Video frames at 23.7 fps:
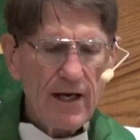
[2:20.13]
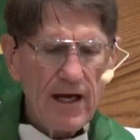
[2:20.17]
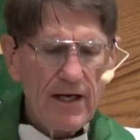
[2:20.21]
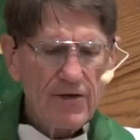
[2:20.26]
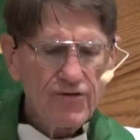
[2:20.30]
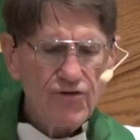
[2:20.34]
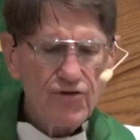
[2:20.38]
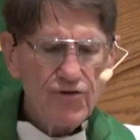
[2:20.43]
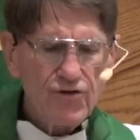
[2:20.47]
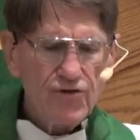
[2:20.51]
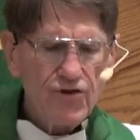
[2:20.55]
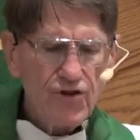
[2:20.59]

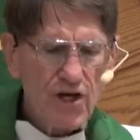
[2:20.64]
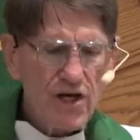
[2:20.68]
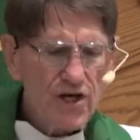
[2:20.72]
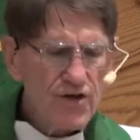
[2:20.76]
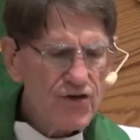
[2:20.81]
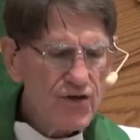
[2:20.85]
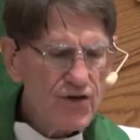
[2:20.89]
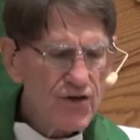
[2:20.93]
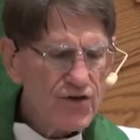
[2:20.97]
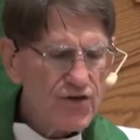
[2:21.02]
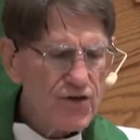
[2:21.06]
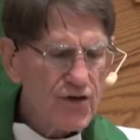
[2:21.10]
as
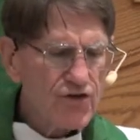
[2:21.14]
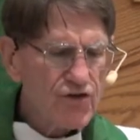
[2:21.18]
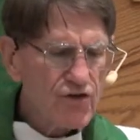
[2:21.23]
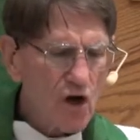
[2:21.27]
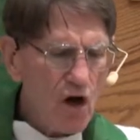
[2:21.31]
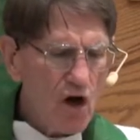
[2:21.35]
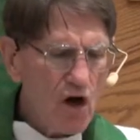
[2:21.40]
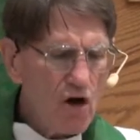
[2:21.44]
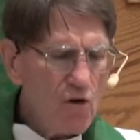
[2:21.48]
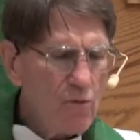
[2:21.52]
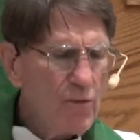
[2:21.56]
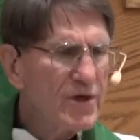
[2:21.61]
Jesus
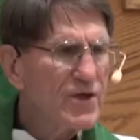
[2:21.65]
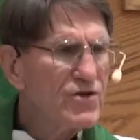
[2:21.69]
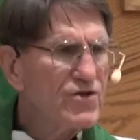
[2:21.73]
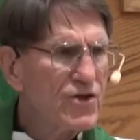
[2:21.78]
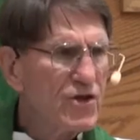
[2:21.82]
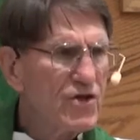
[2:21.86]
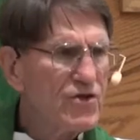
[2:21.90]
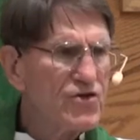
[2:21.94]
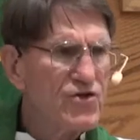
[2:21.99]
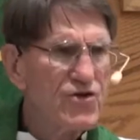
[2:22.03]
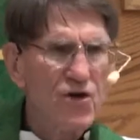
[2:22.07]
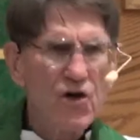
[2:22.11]
is always
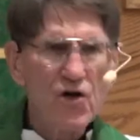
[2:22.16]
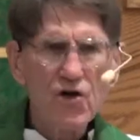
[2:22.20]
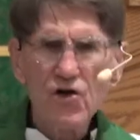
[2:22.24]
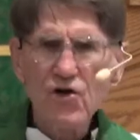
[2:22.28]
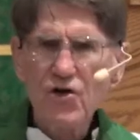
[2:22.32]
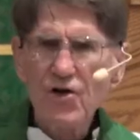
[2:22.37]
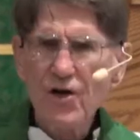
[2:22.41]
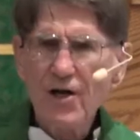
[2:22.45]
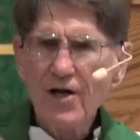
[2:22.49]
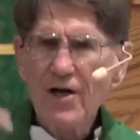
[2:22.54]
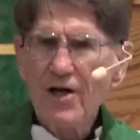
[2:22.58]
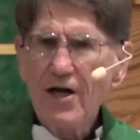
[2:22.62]

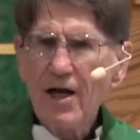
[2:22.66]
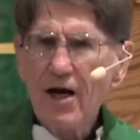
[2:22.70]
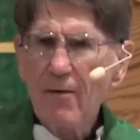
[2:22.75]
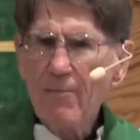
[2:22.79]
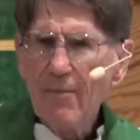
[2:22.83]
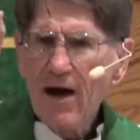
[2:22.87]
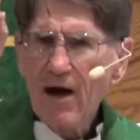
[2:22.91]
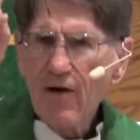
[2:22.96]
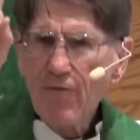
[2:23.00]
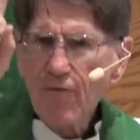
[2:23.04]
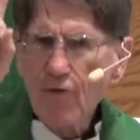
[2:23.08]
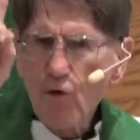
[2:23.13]
concerned
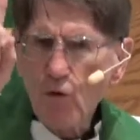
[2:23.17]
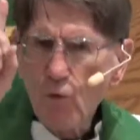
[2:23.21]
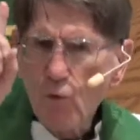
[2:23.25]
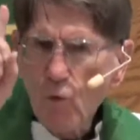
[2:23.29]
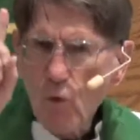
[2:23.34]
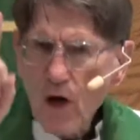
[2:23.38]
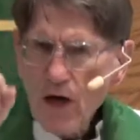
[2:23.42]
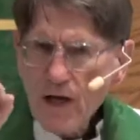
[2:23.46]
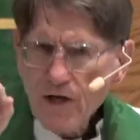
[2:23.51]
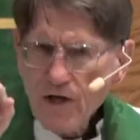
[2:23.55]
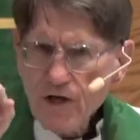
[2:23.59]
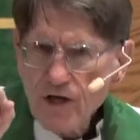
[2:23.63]
about the
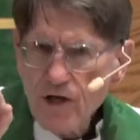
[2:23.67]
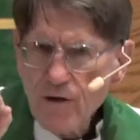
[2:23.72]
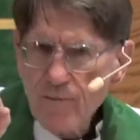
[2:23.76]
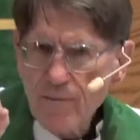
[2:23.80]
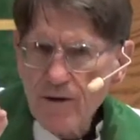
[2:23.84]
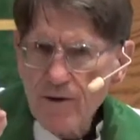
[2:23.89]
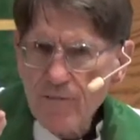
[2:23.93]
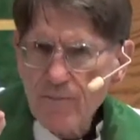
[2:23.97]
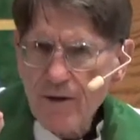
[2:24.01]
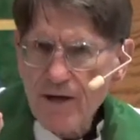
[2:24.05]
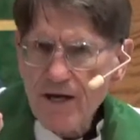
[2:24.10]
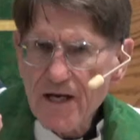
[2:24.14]
one
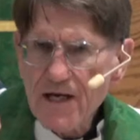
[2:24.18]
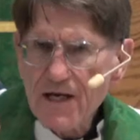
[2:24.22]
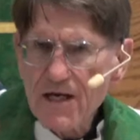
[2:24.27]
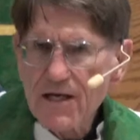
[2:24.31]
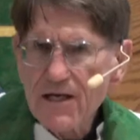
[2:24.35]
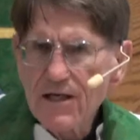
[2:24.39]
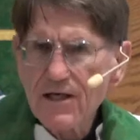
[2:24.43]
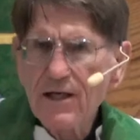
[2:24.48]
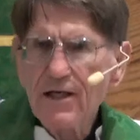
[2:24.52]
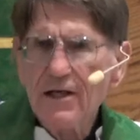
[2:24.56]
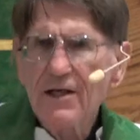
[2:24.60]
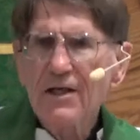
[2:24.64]
human
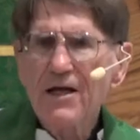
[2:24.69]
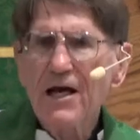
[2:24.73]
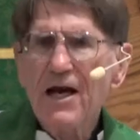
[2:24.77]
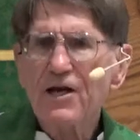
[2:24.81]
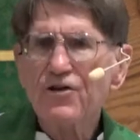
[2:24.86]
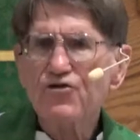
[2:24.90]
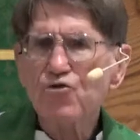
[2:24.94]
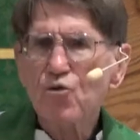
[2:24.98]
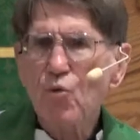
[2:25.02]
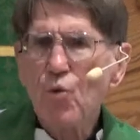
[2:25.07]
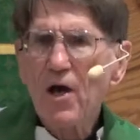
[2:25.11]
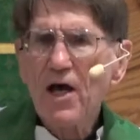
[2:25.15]
being
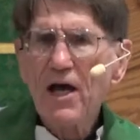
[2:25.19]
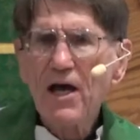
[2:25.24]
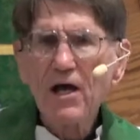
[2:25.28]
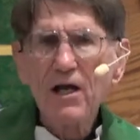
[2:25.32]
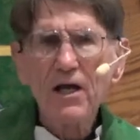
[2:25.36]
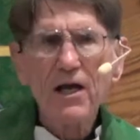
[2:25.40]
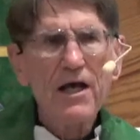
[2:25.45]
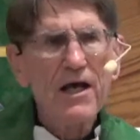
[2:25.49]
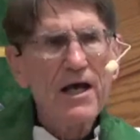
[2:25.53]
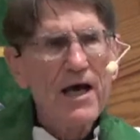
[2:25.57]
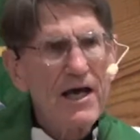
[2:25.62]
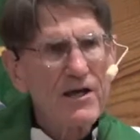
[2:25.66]
as
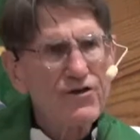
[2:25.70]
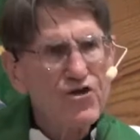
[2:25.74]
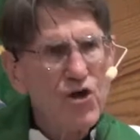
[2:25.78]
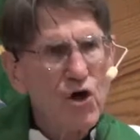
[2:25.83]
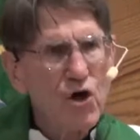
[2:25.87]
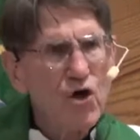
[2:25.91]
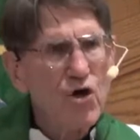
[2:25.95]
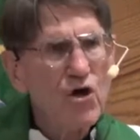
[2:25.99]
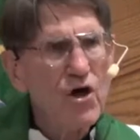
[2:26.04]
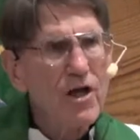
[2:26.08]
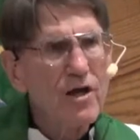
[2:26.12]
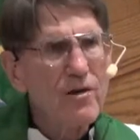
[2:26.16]
well as
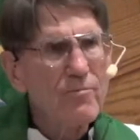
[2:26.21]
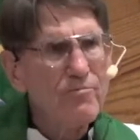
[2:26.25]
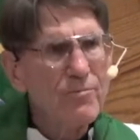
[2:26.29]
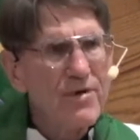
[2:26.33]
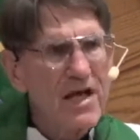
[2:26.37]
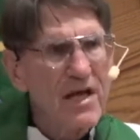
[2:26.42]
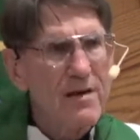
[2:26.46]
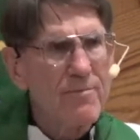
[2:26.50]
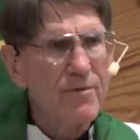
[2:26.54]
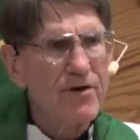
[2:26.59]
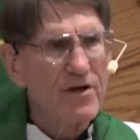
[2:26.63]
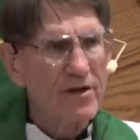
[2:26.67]
hurting
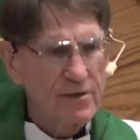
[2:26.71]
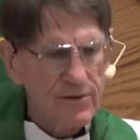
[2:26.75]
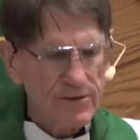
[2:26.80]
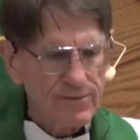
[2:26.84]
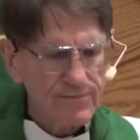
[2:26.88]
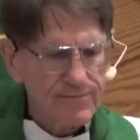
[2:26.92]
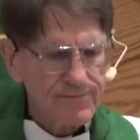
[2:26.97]
people.